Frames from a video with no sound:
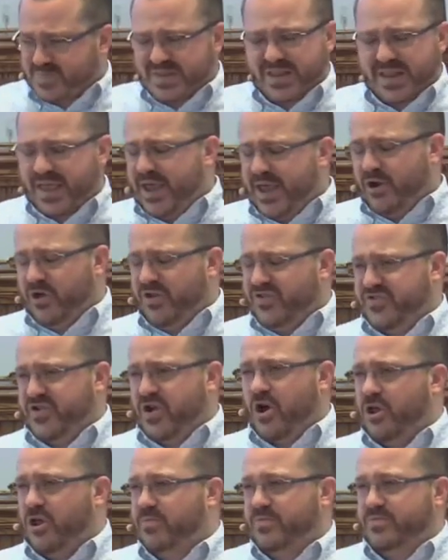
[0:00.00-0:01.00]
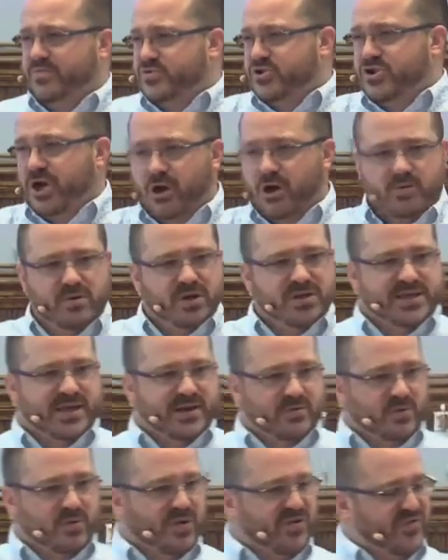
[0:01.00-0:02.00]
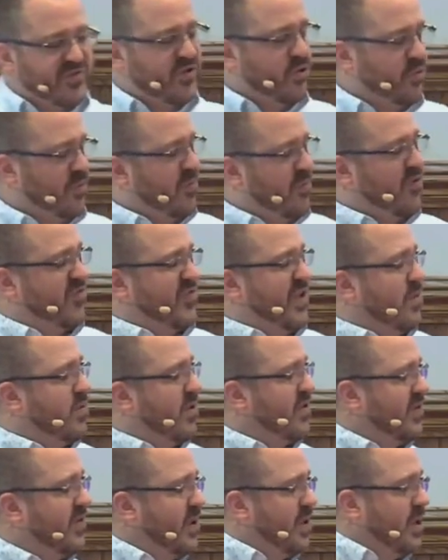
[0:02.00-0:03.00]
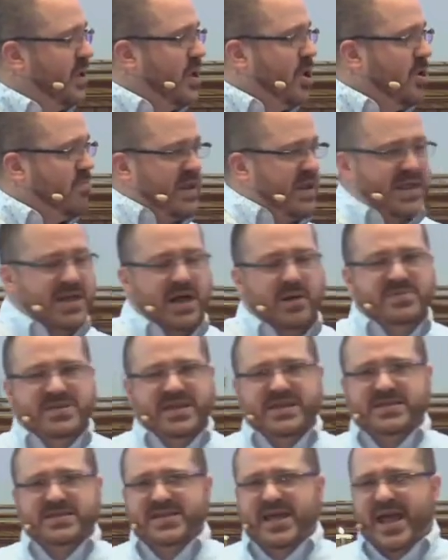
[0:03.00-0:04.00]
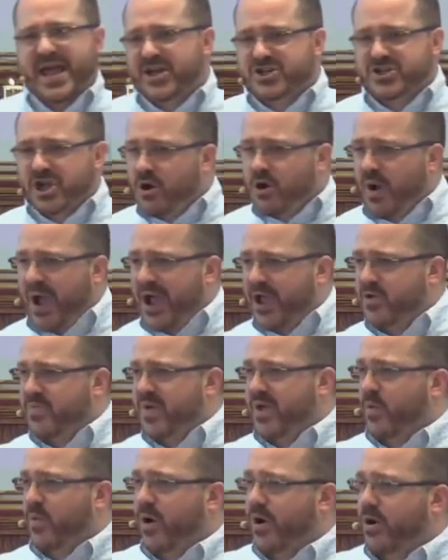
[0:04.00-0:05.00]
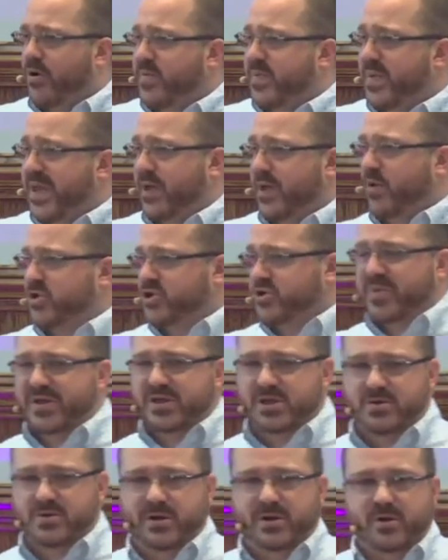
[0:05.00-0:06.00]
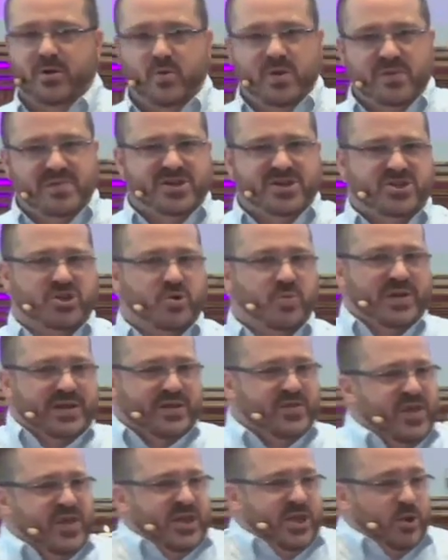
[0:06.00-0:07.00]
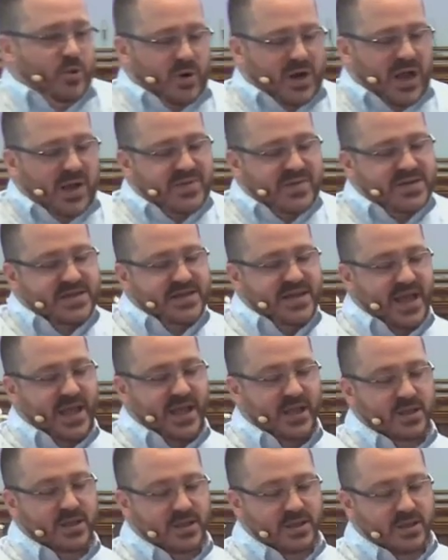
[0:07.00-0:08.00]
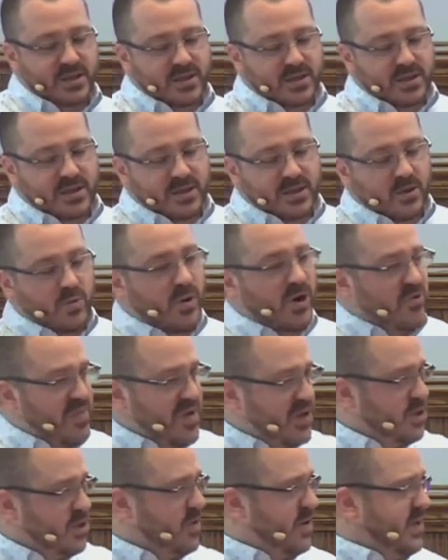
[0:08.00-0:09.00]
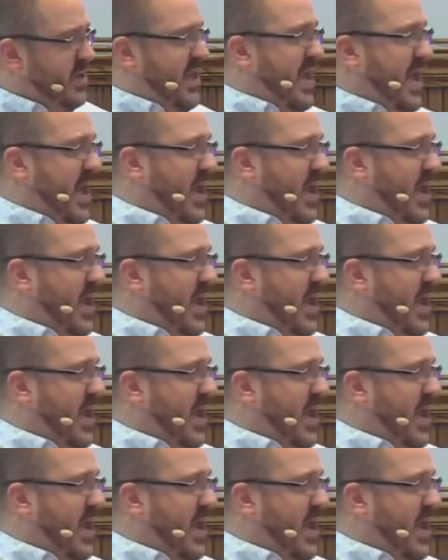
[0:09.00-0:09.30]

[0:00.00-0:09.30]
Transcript: I don't know, let's call him Joe, because I don't, don't remember his name was. But he comes in and says, Hey, Joe, how you been? Where have you been? What you been doing? We missed you. We didn't think you were coming today. What have you been doing today?